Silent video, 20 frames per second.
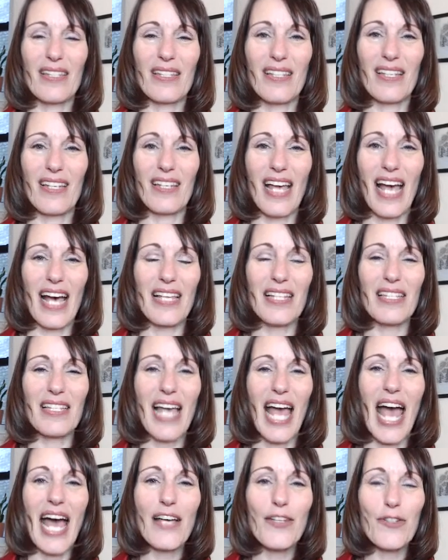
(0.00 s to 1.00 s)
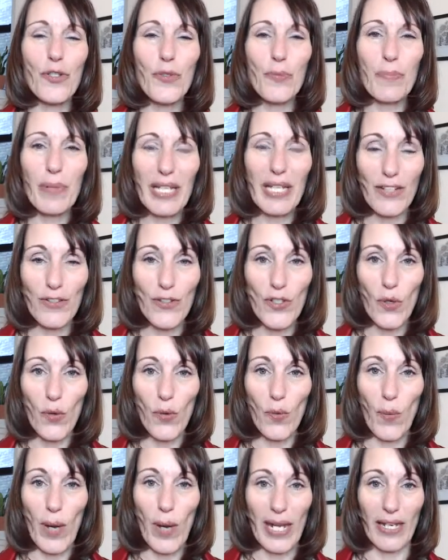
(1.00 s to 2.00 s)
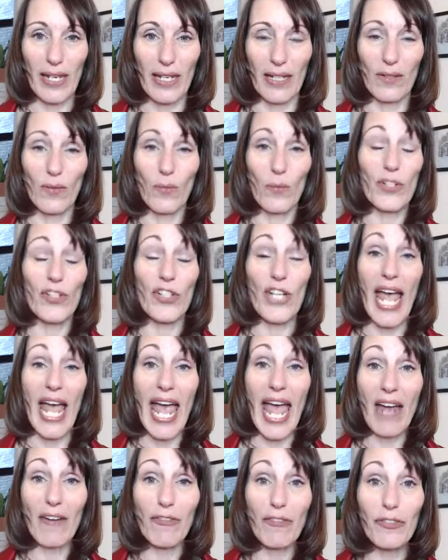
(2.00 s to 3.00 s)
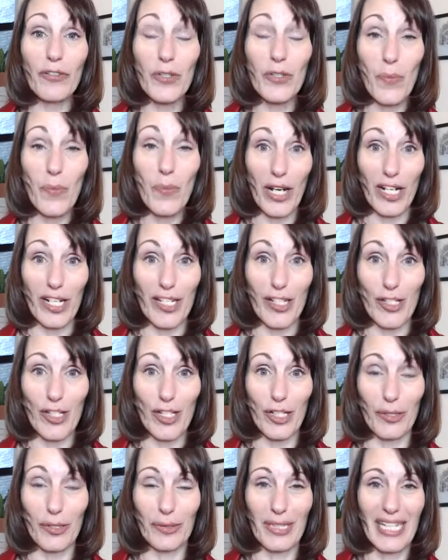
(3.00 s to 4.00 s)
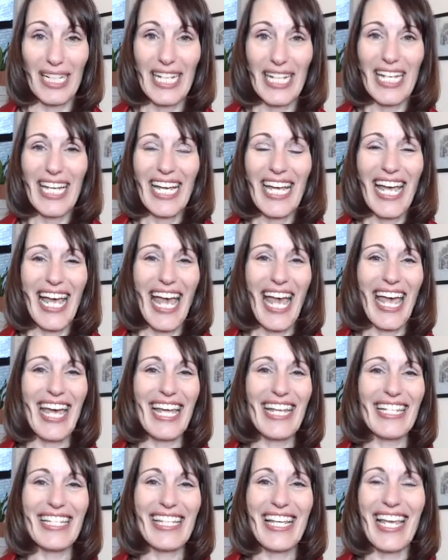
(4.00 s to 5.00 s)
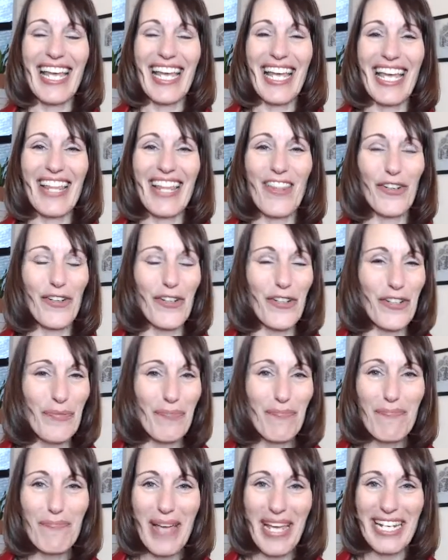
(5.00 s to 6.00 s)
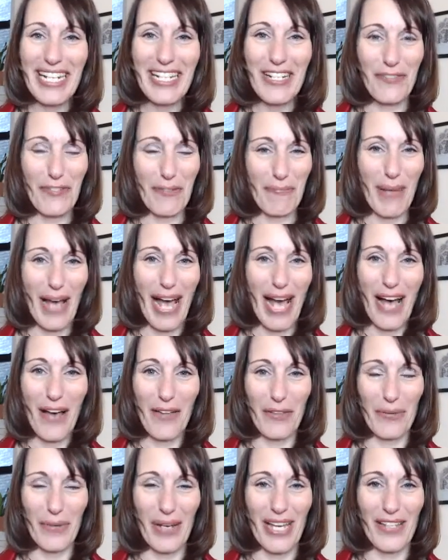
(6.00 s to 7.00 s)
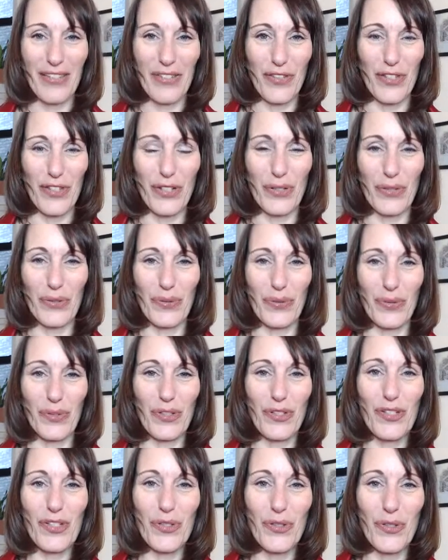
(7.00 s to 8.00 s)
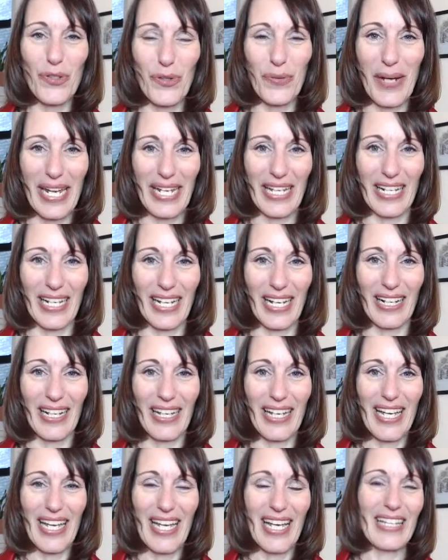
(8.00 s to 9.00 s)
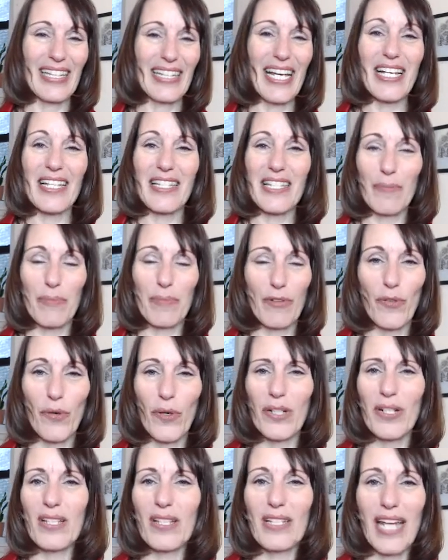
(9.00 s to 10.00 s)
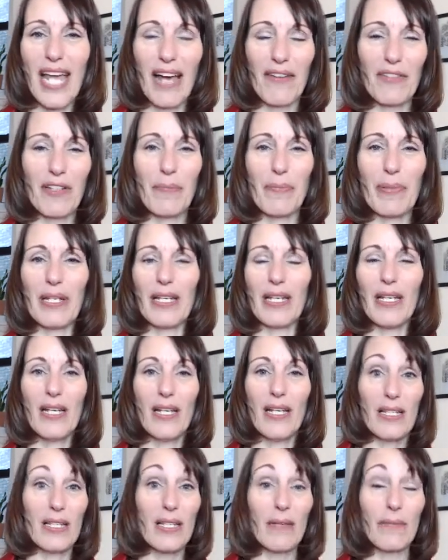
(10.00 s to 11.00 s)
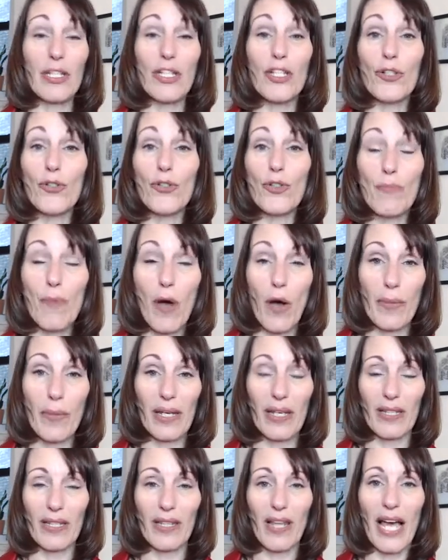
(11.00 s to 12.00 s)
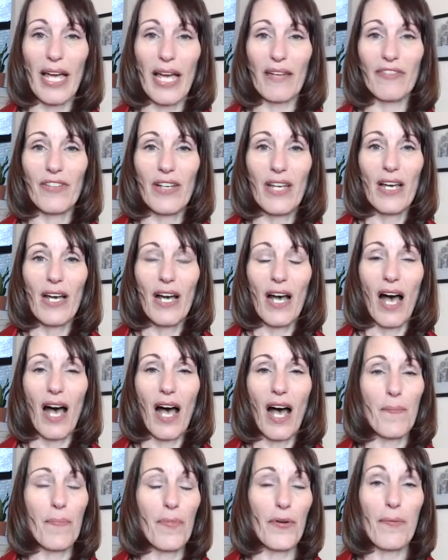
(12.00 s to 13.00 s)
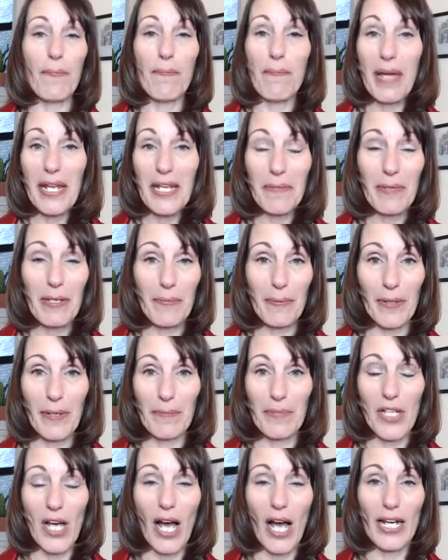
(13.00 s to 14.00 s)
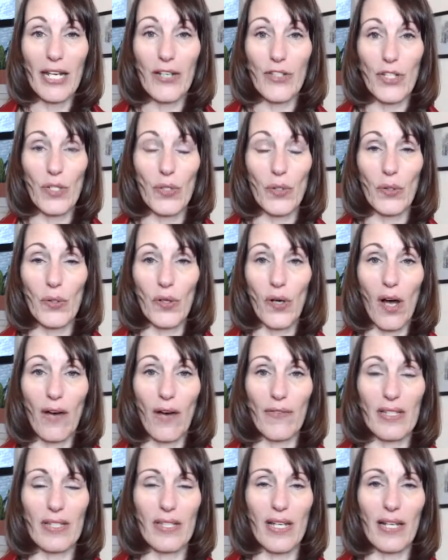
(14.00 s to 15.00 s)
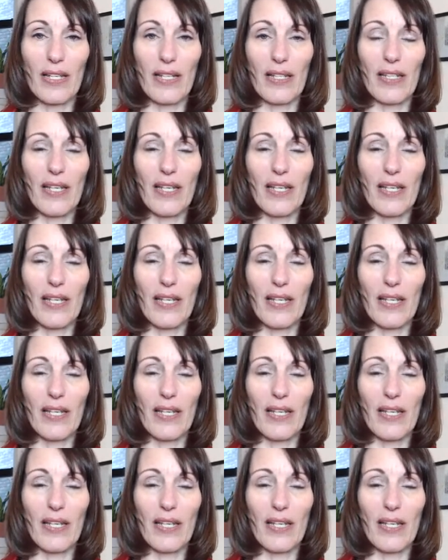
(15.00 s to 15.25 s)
as you begin to awaken, which everyone can do. And there are many different pathways to awakening. And like I said before, it doesn't have to be some huge moment in life. There are many people I'm talking to who are all of a sudden,